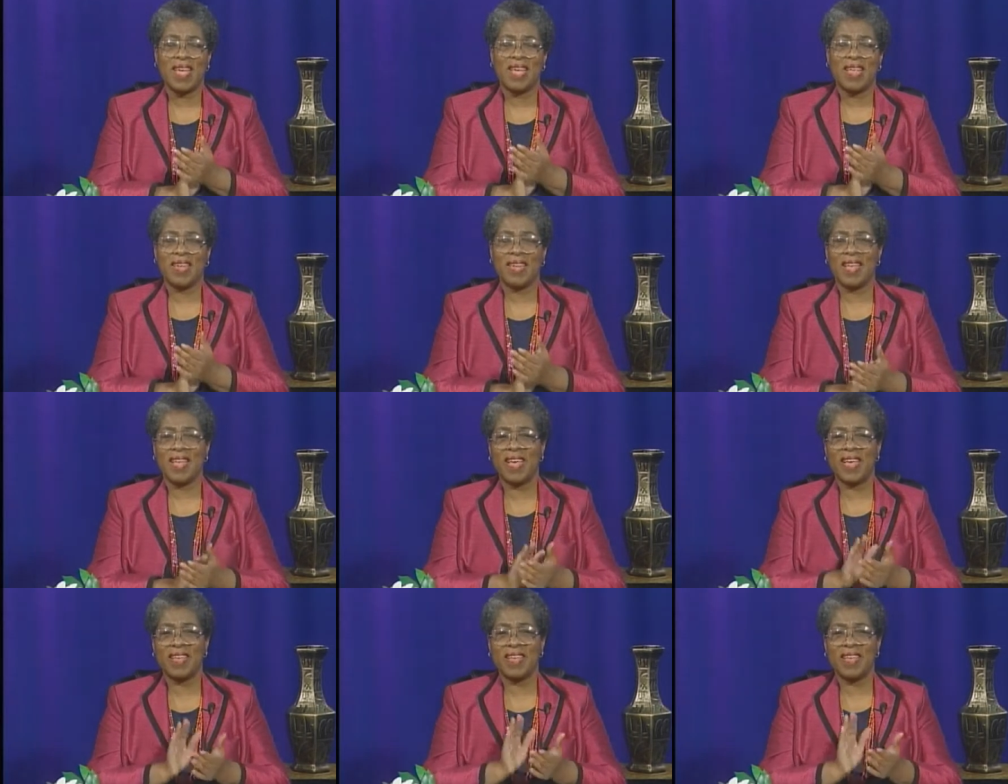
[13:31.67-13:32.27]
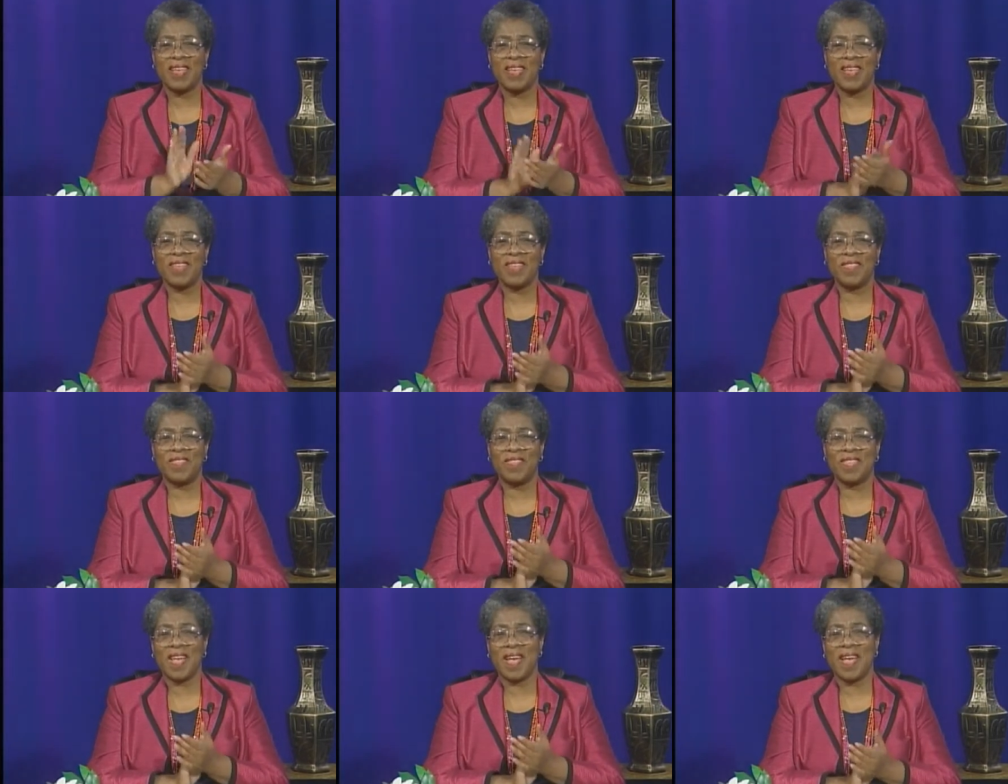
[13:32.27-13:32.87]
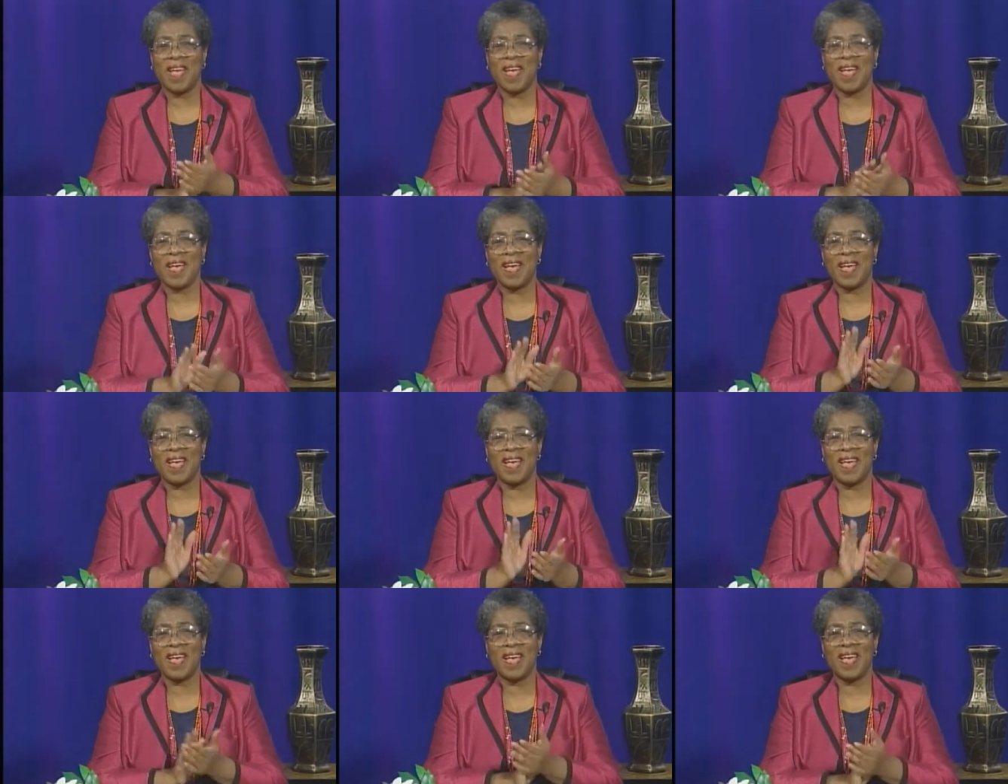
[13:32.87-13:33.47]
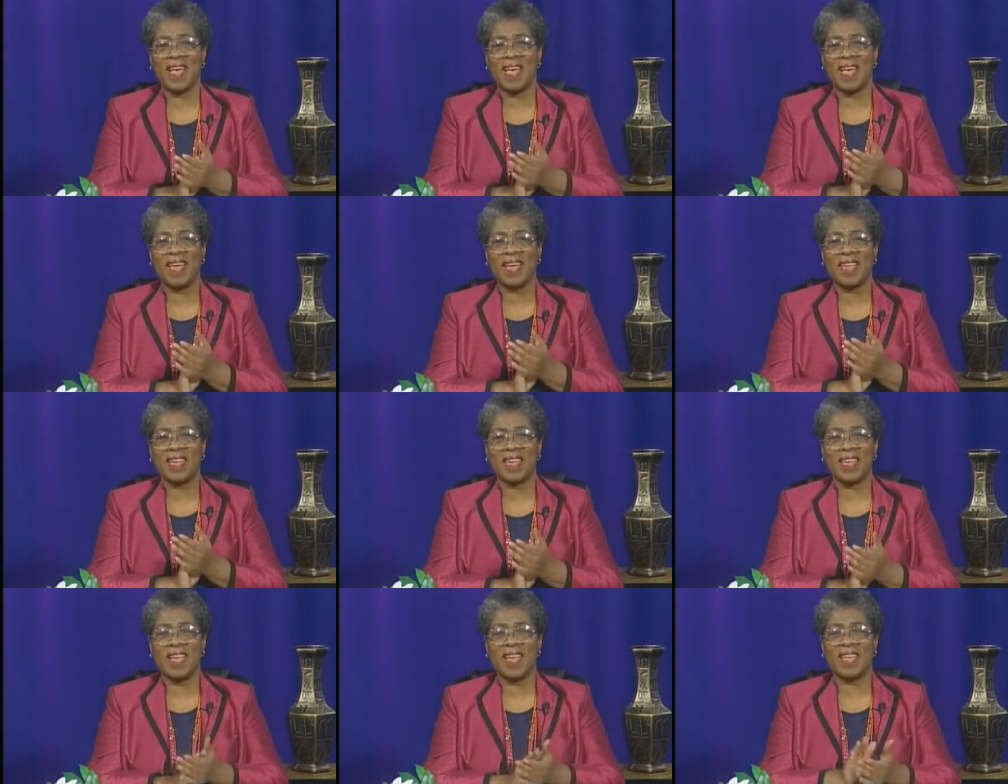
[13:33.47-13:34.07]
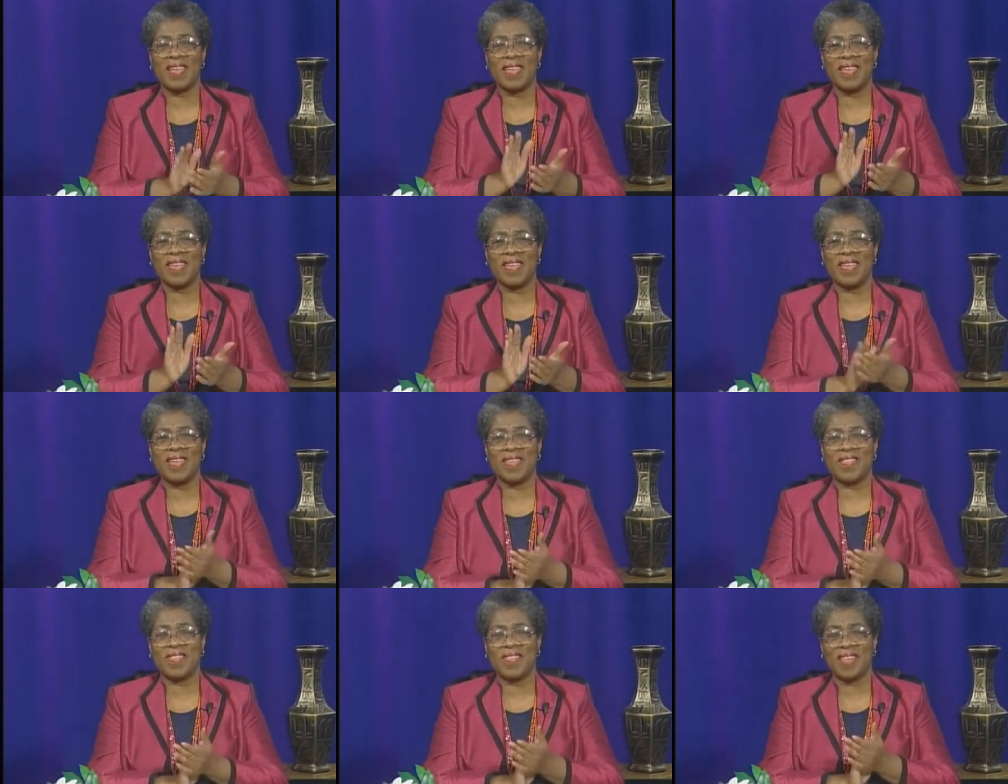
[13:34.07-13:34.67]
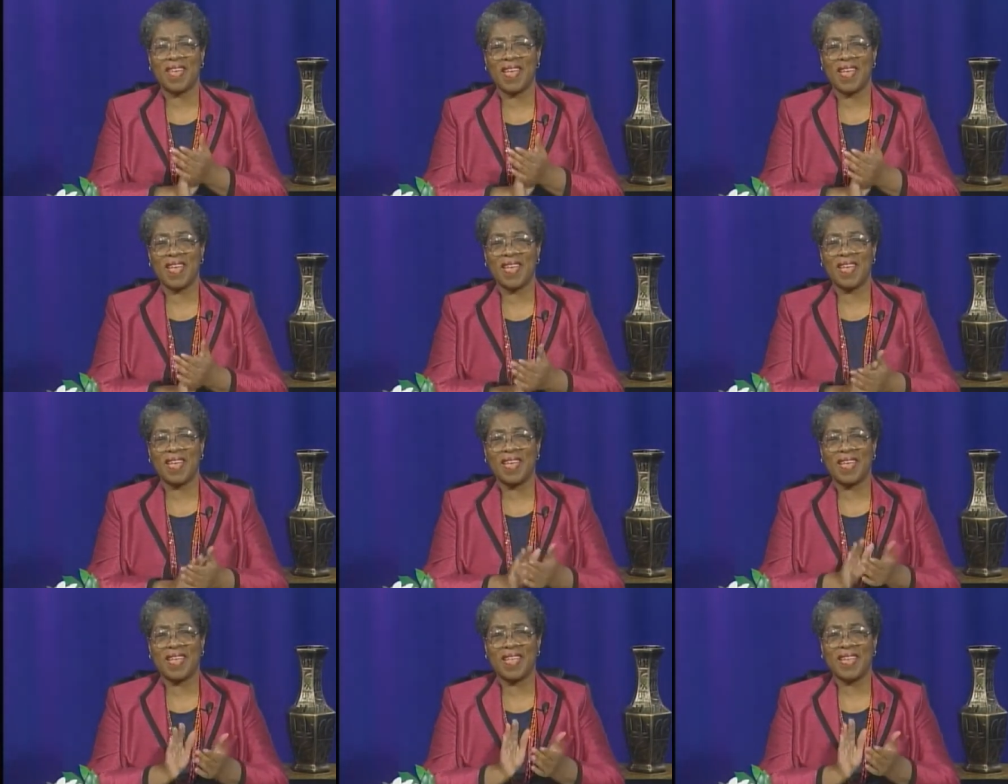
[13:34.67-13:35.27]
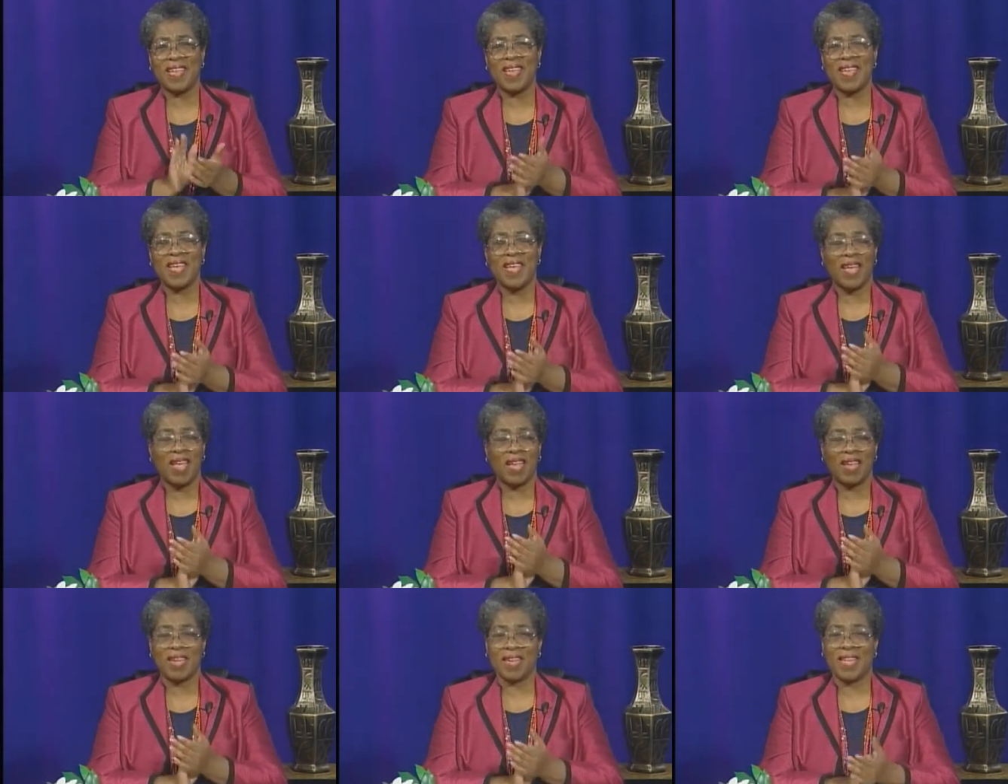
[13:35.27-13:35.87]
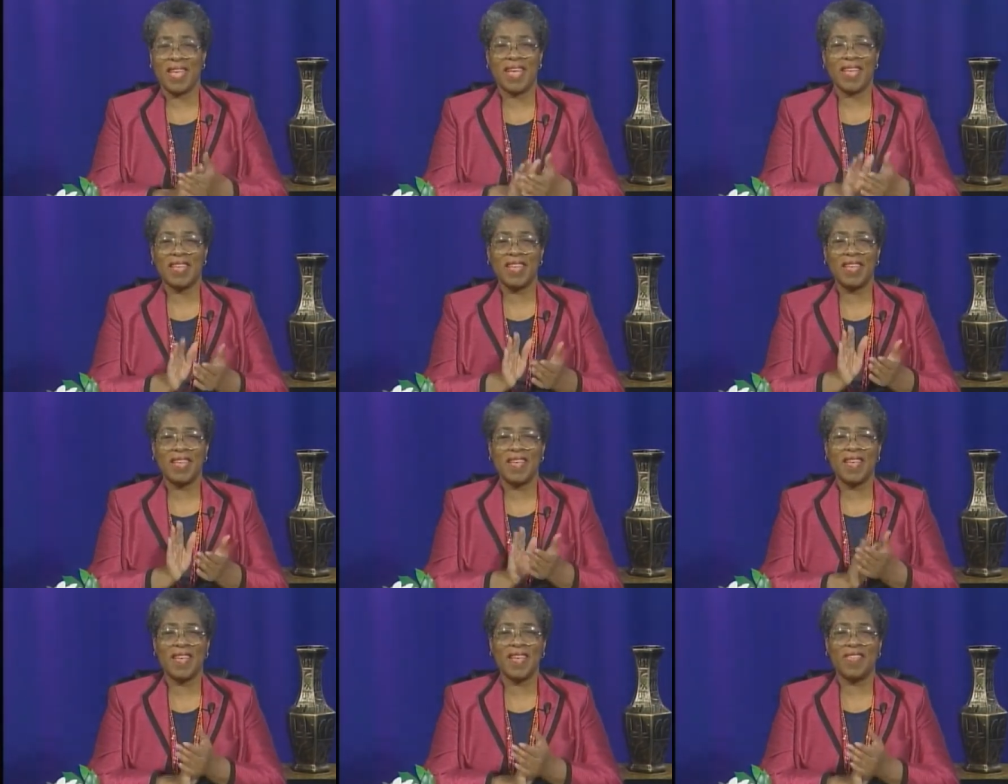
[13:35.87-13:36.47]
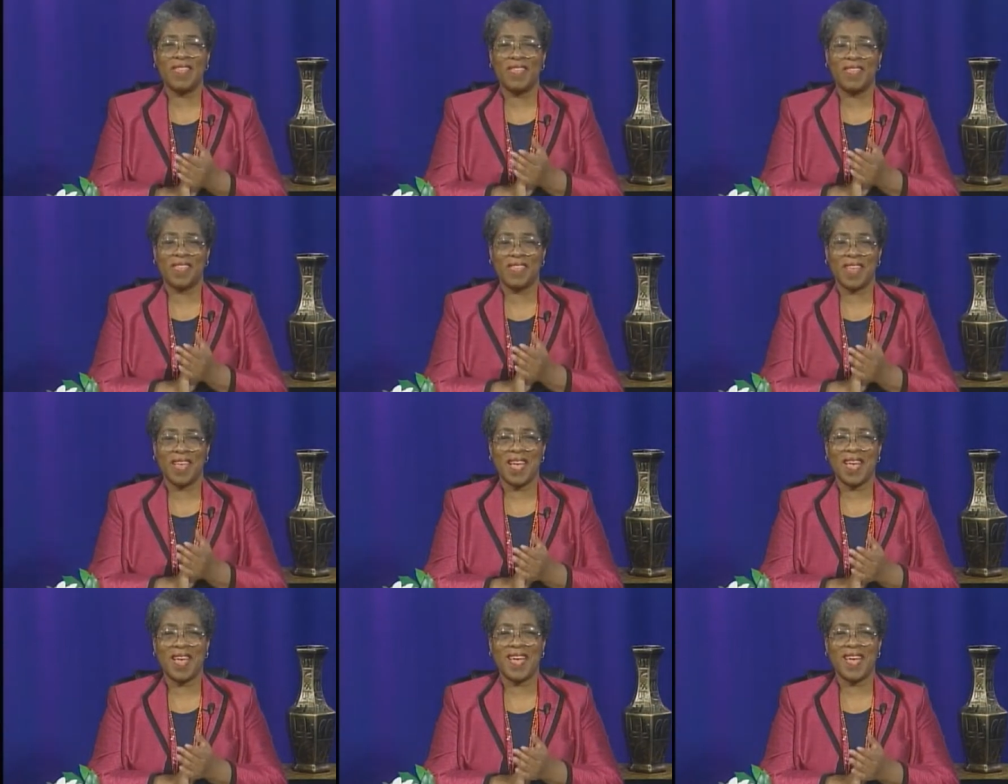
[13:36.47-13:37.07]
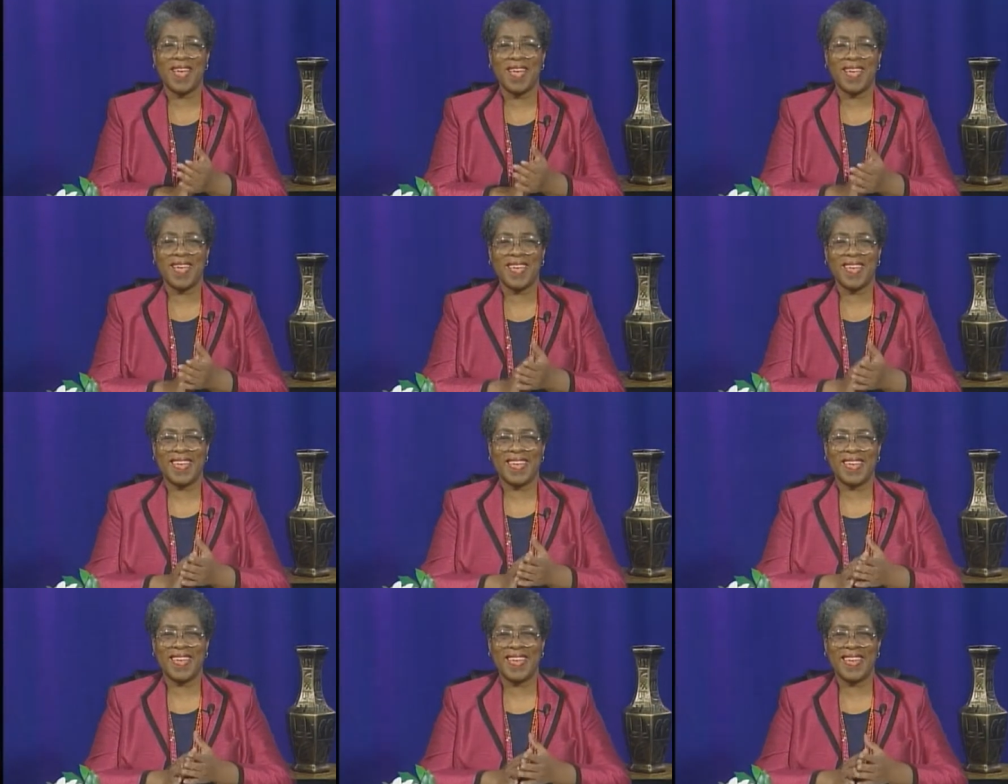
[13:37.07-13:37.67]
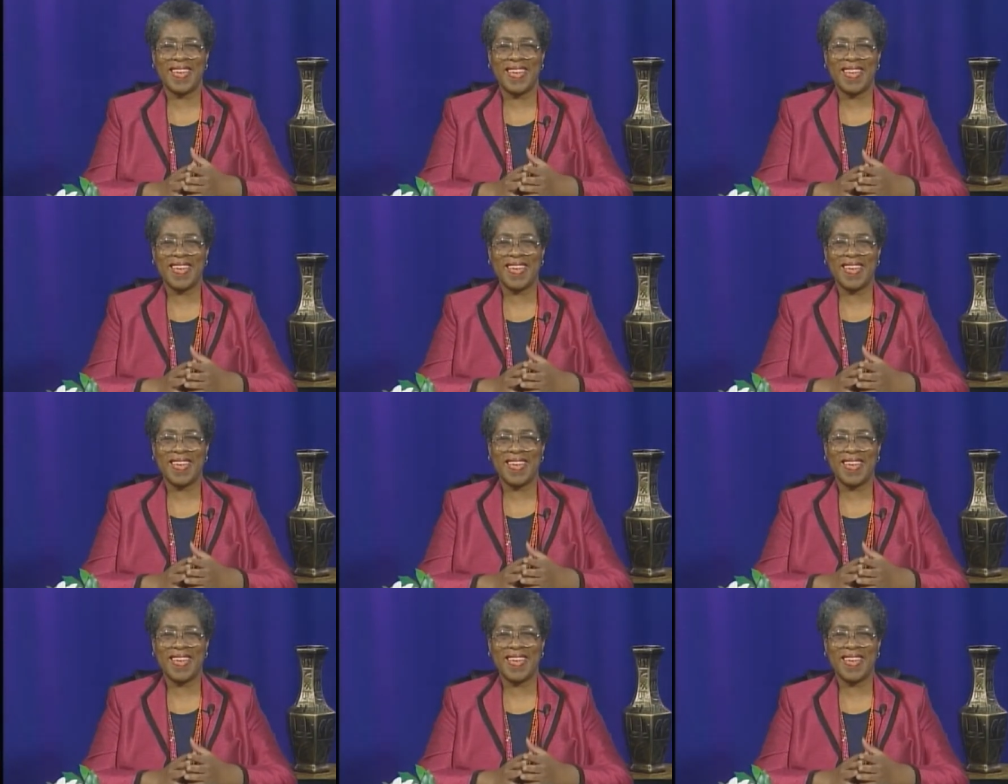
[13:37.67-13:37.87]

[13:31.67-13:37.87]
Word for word: let it shine, let it shine, let it shine.